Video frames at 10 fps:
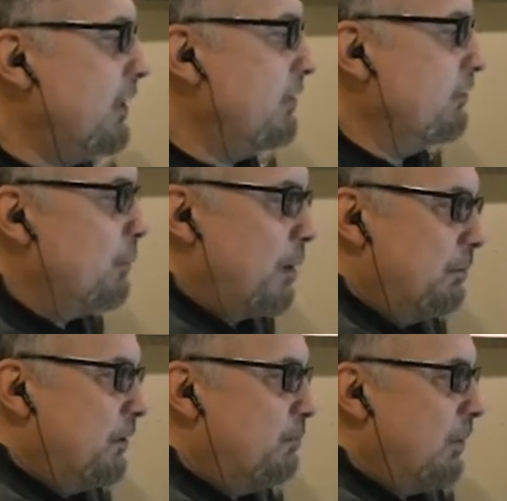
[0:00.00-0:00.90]
in the
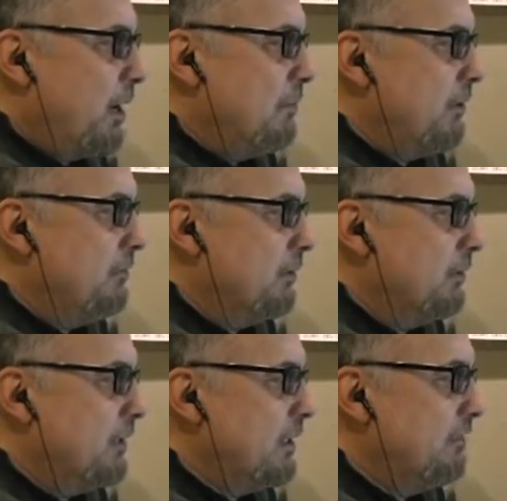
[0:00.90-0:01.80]
Republican primary
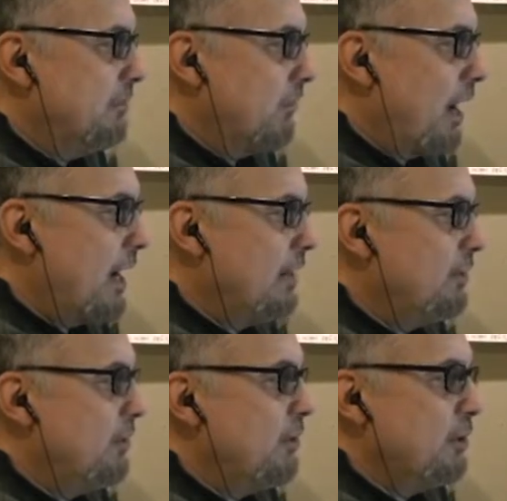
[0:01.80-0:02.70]
field give
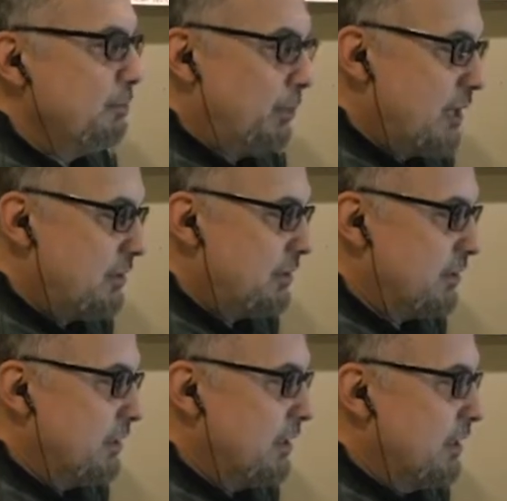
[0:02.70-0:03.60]
rise to the
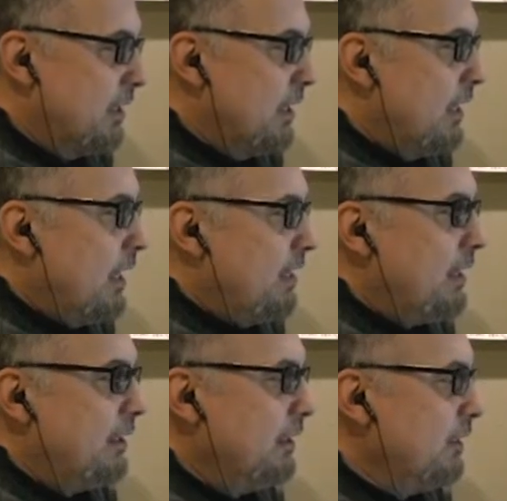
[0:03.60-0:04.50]
impression
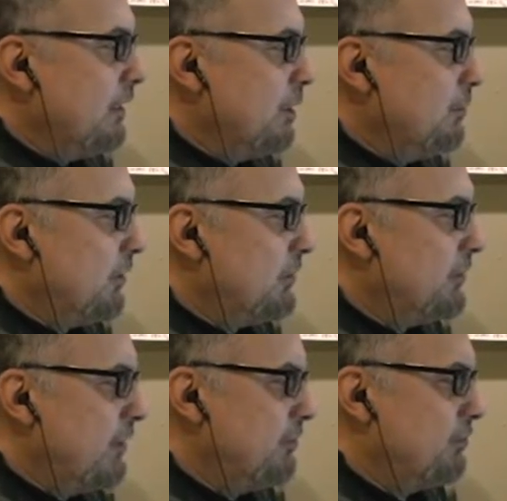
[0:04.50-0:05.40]
that illegal
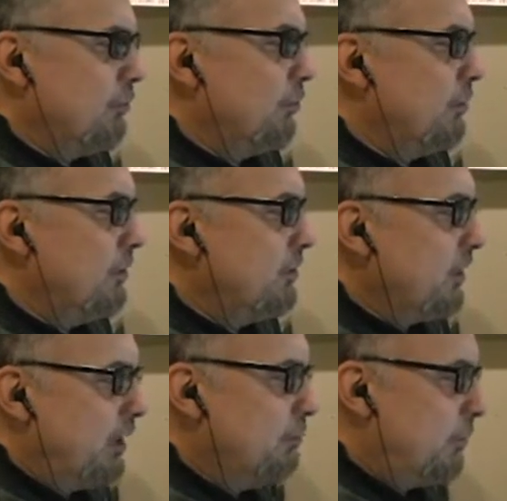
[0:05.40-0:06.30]
immigration has soared
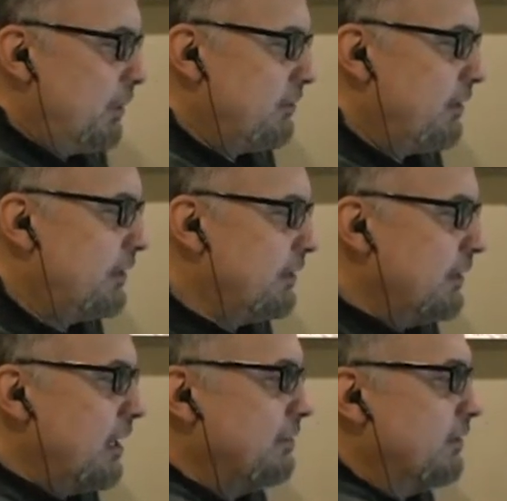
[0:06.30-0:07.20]
to unprecedented
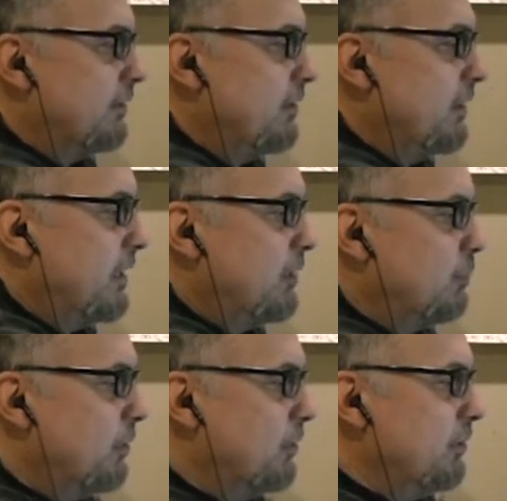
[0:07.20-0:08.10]
levels and that the
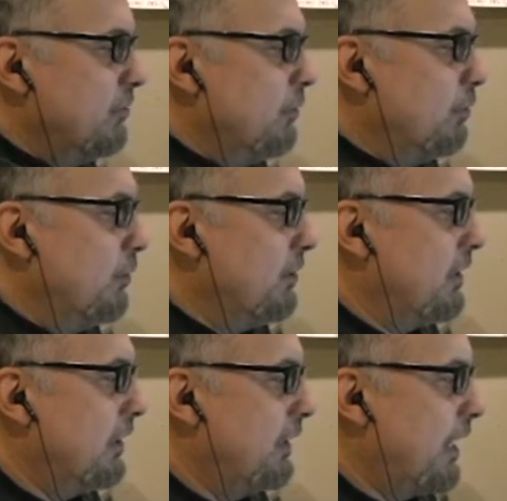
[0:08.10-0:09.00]
border is no more
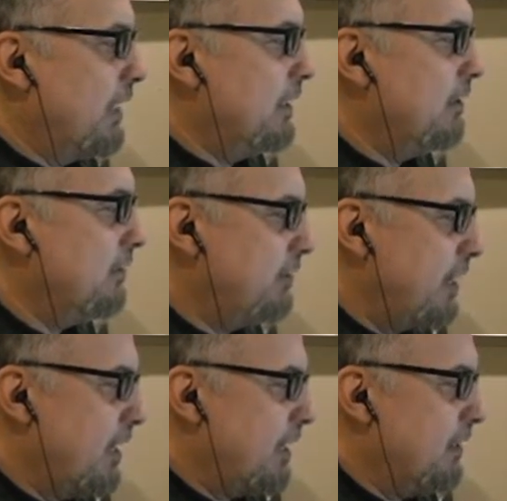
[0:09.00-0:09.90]
than a line in the
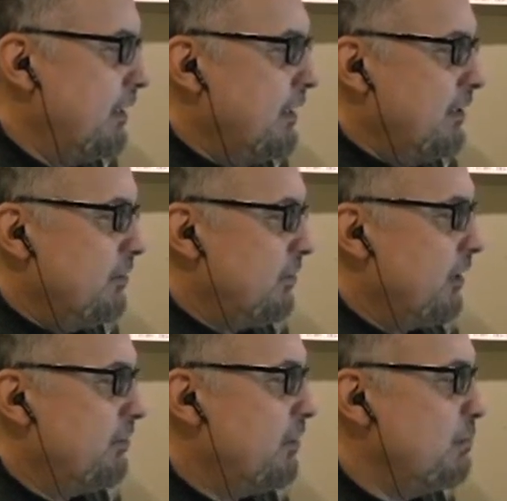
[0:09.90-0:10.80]
sand,
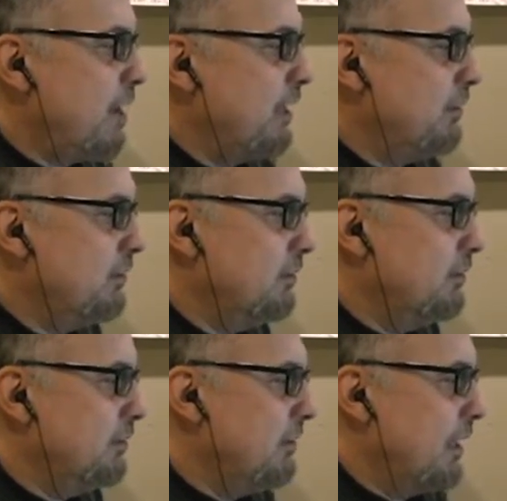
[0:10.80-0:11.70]
scarcely monitored
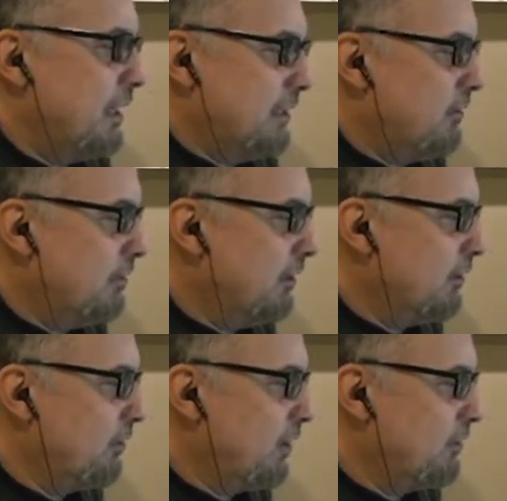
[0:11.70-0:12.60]
and easily
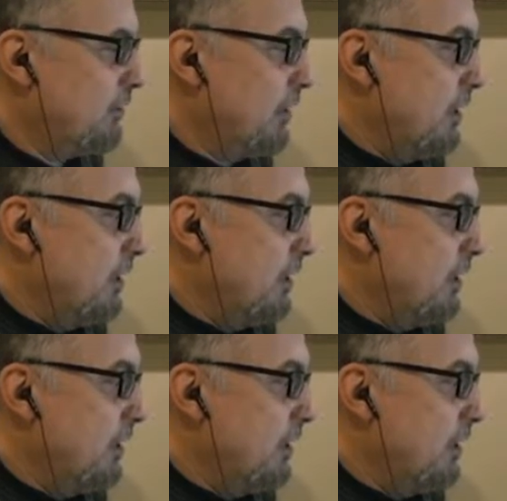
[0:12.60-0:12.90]
crossed.